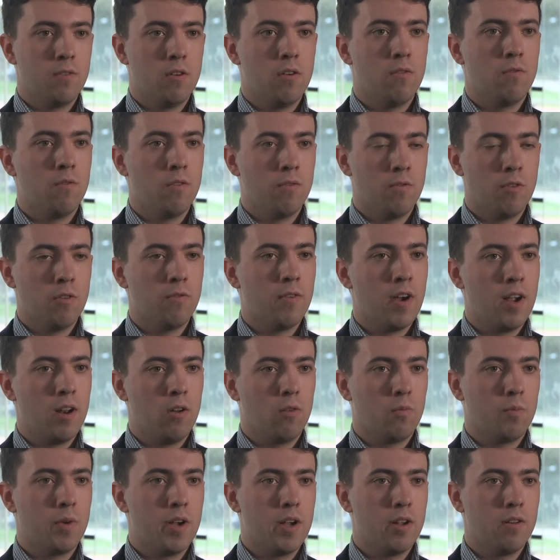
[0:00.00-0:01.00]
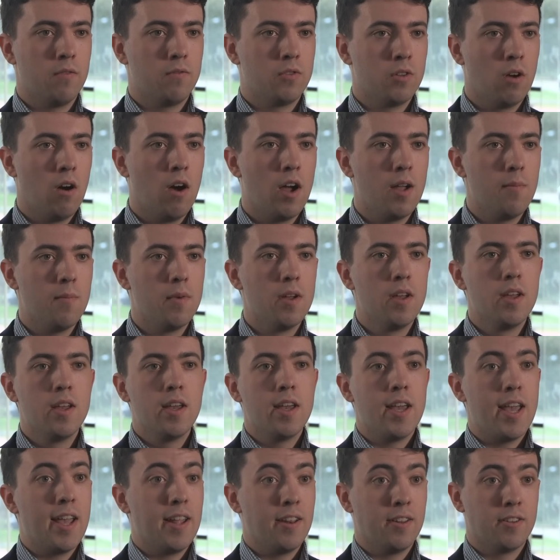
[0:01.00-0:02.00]
for a very long period of time,
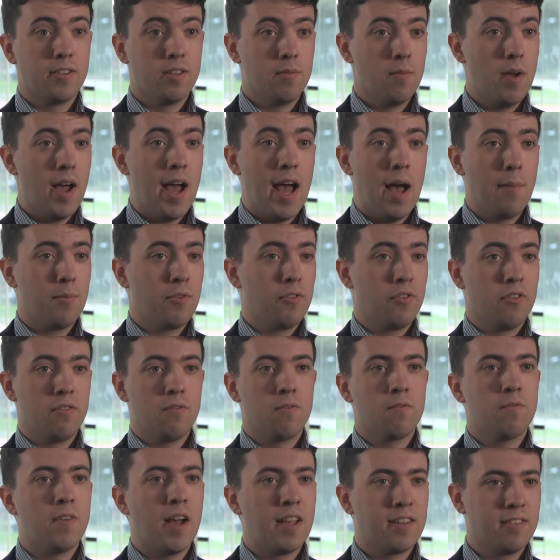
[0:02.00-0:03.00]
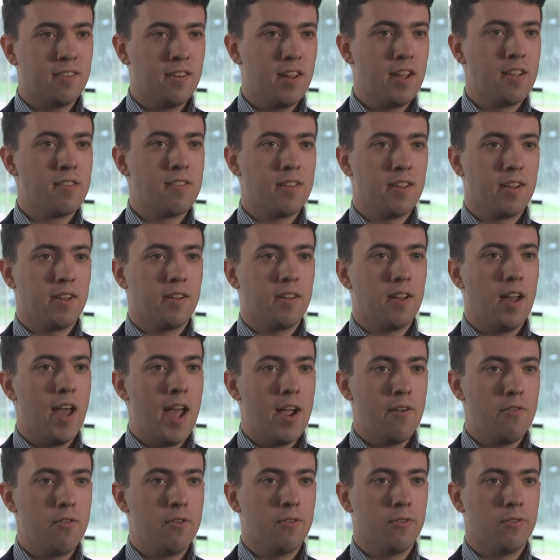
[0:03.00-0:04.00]
in some absolutely fascinating
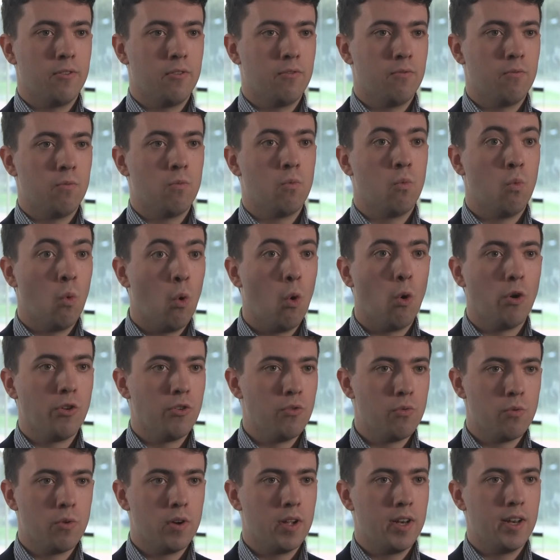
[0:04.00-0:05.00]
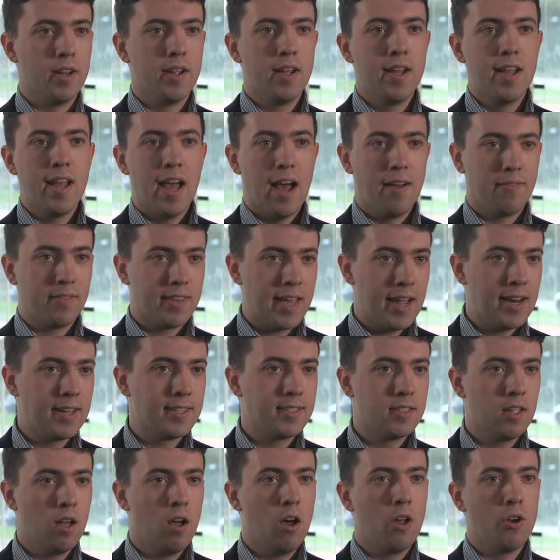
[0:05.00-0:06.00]
areas of war. You were in
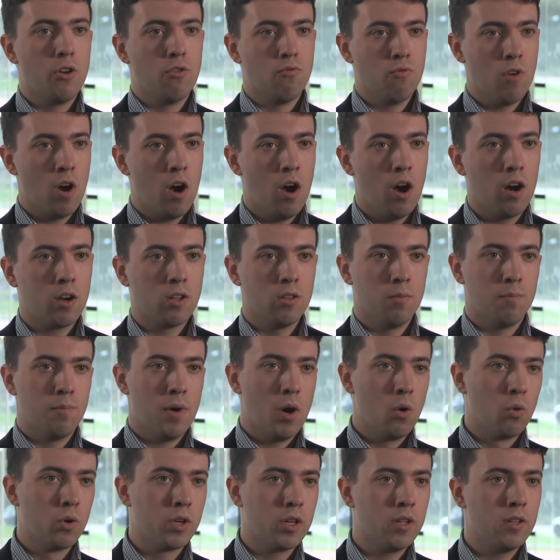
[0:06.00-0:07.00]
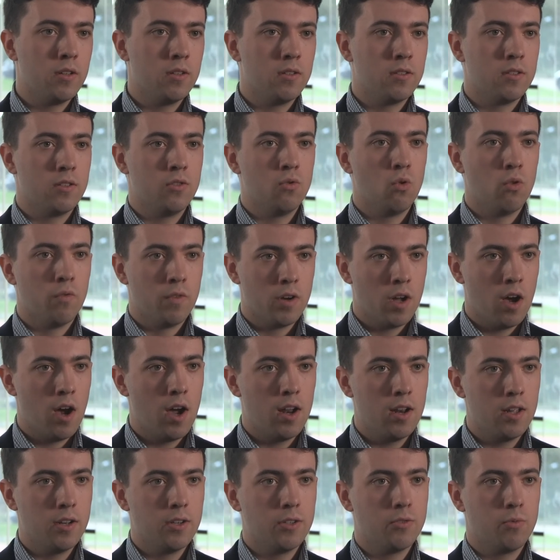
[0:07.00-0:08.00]
Afghanistan, Iraq, the Balkans, Northern
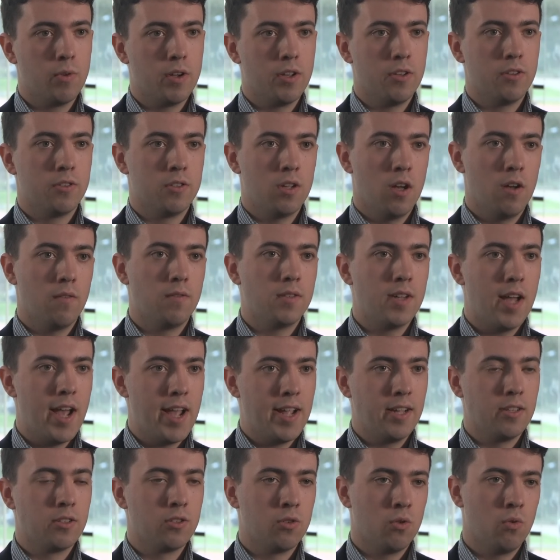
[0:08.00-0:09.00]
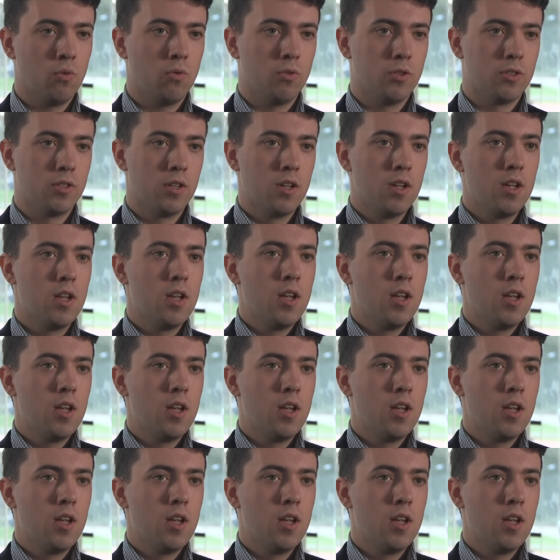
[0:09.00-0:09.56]
Ireland, where you served 8 tours.